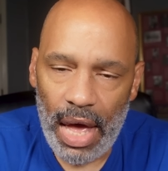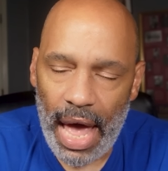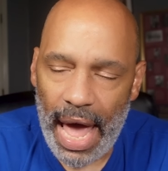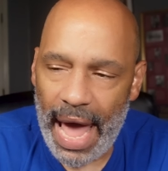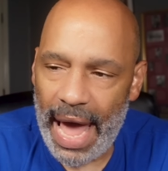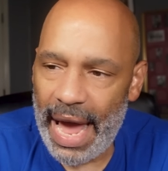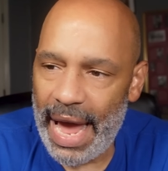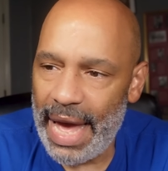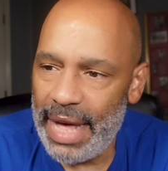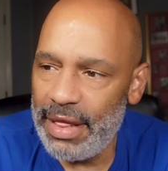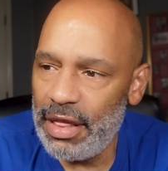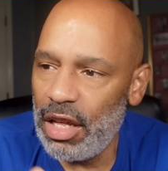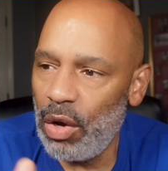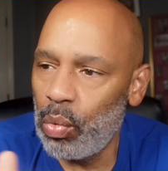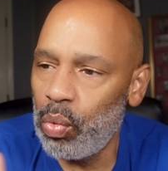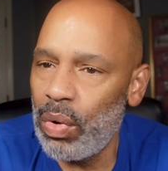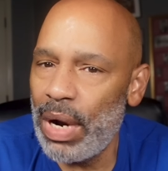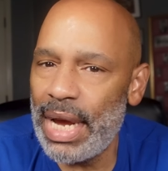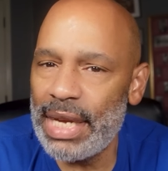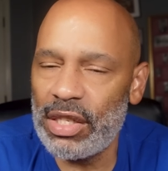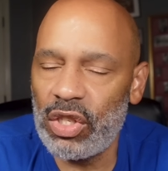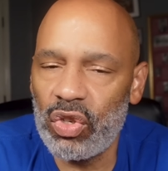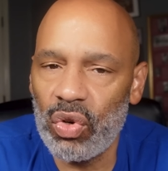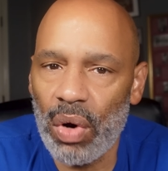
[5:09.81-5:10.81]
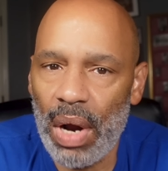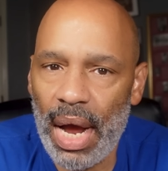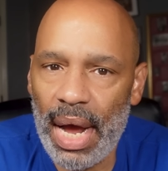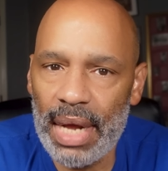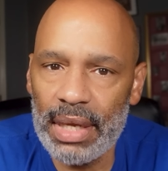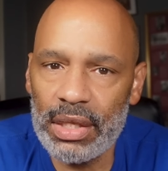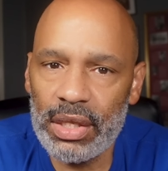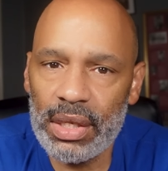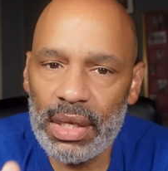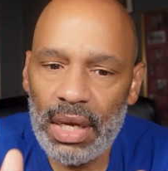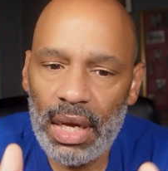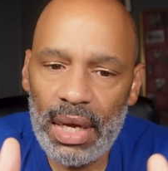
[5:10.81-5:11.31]
and the
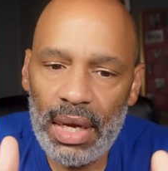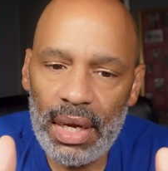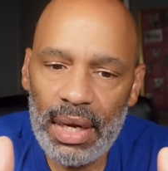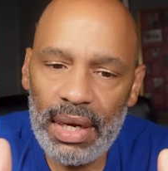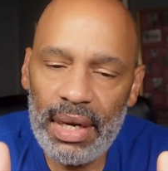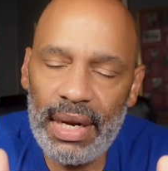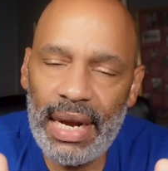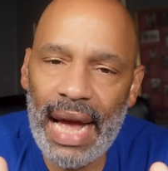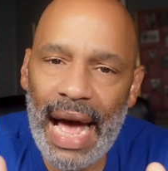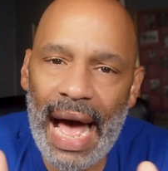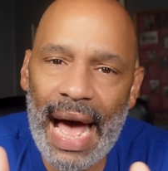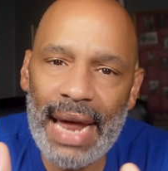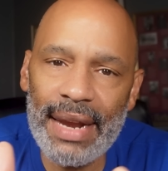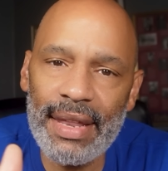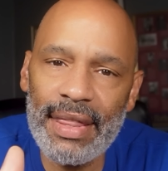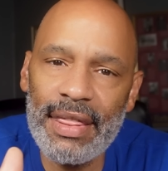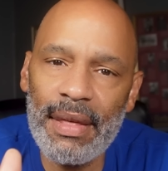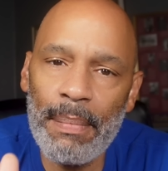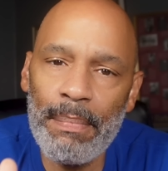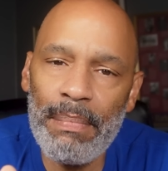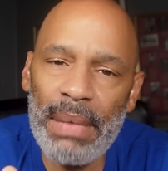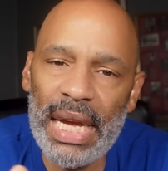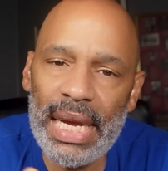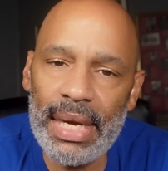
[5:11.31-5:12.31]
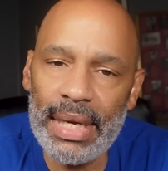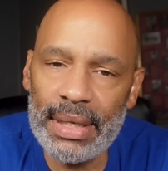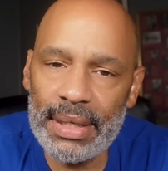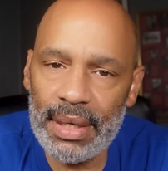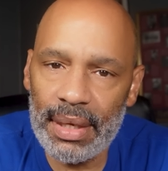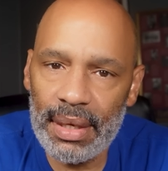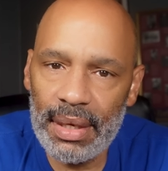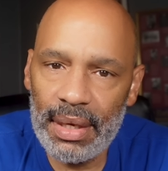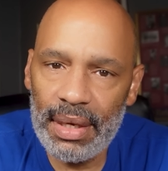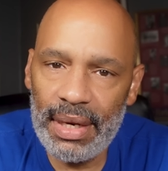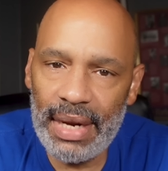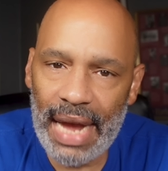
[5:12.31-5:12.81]
restaurants got the
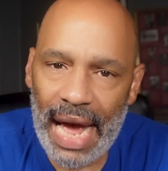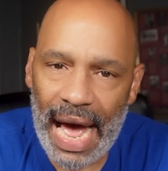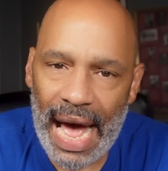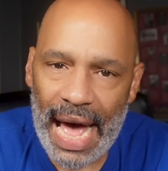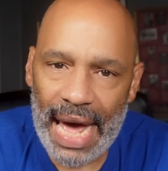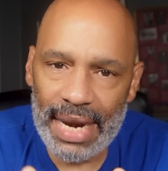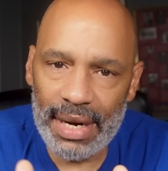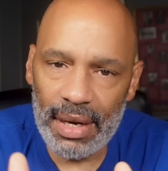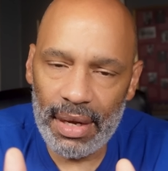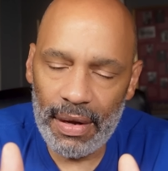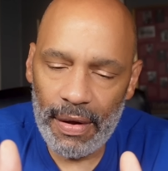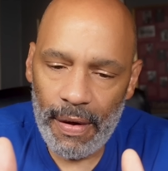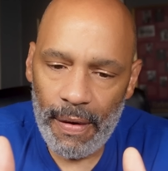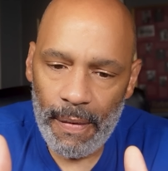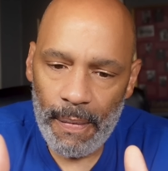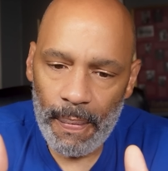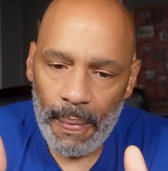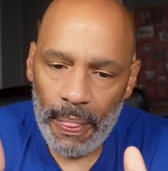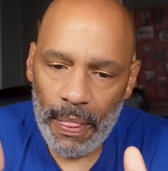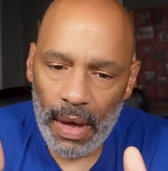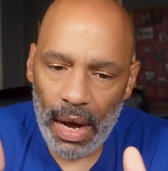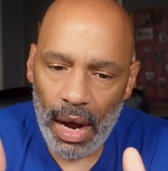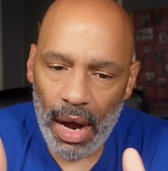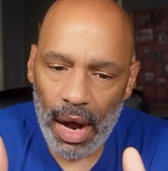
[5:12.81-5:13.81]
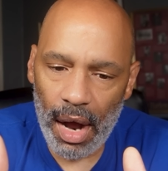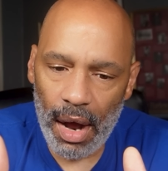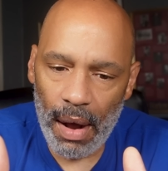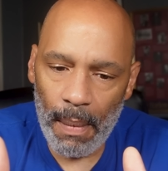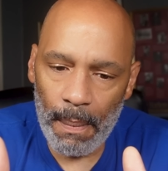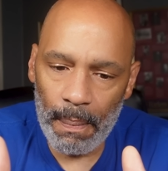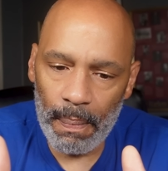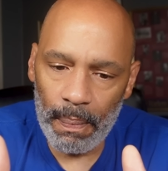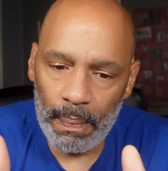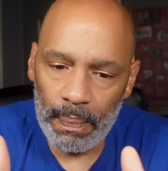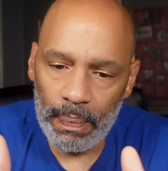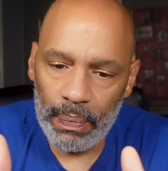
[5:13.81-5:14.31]
meat, got
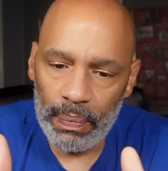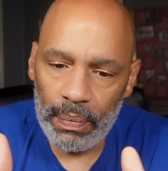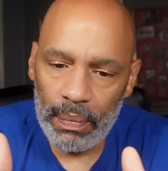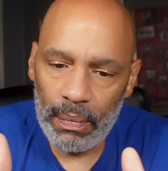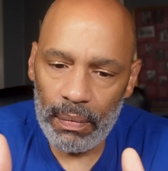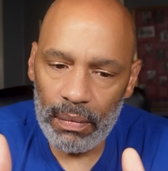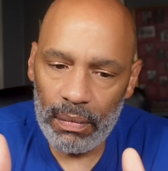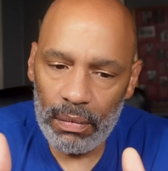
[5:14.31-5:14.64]
um,